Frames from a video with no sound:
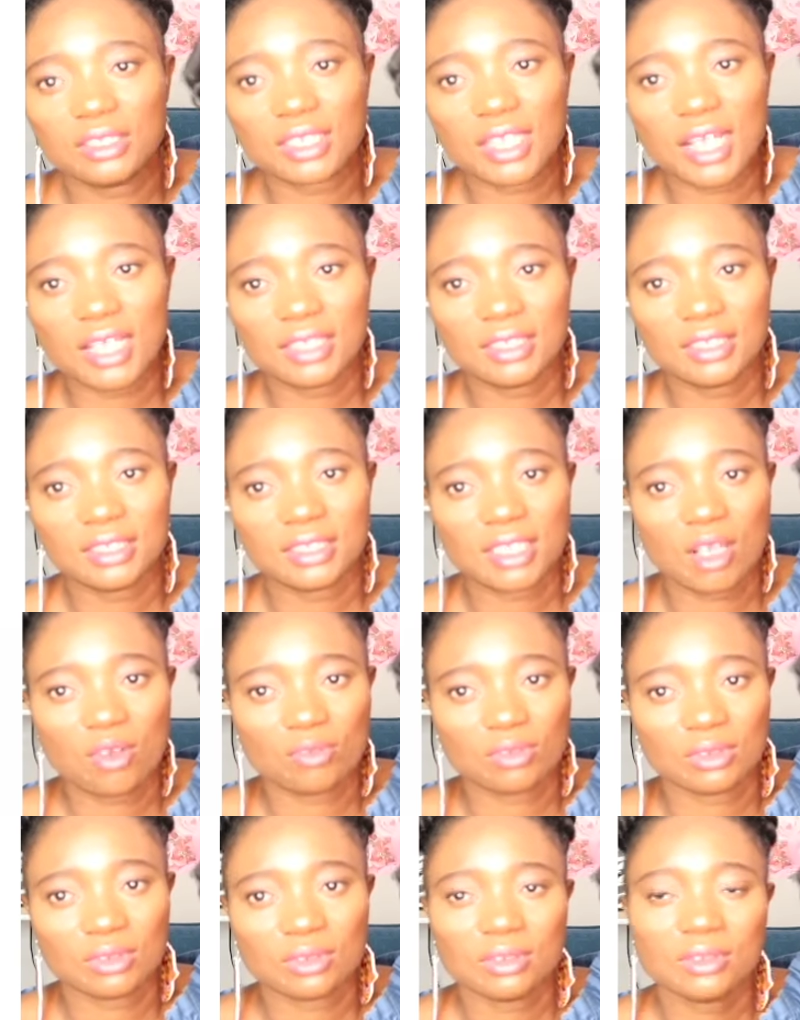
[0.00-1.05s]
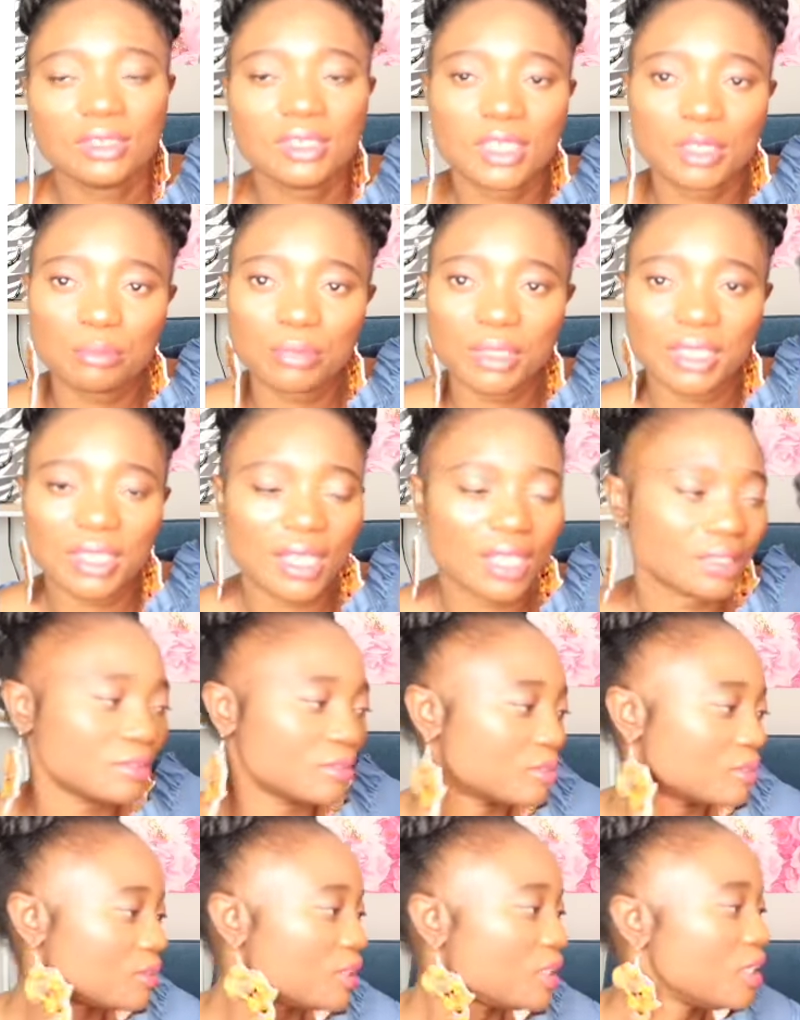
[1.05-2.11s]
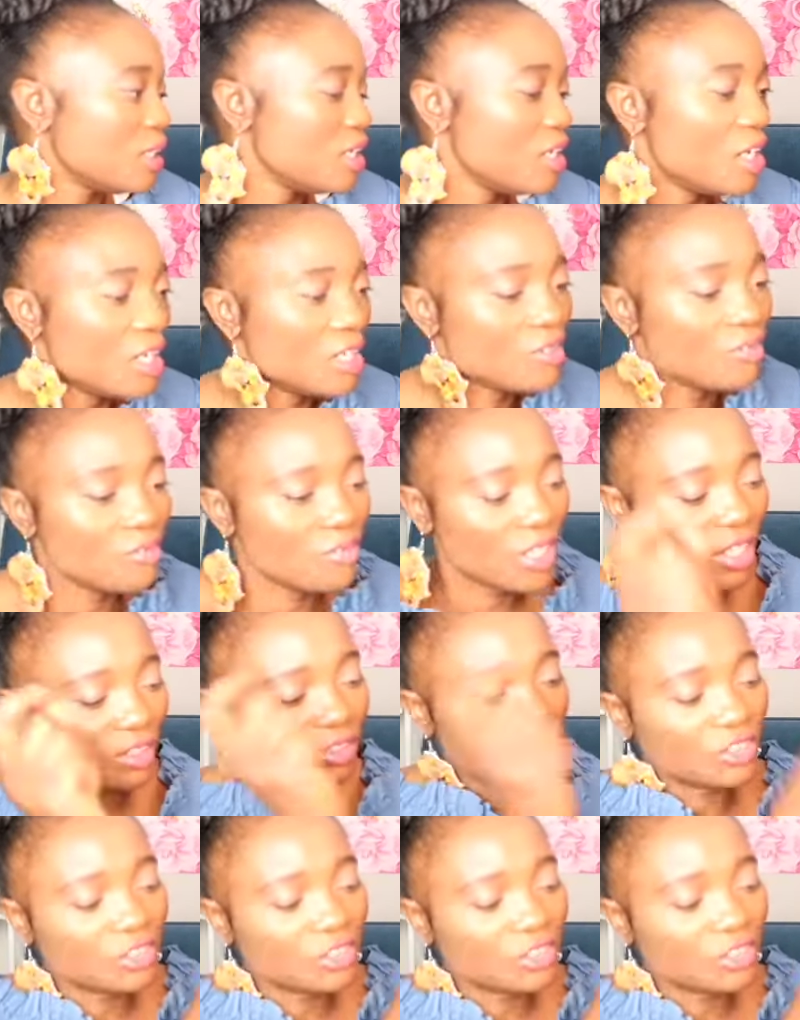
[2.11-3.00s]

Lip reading: size 7, Timberland. Very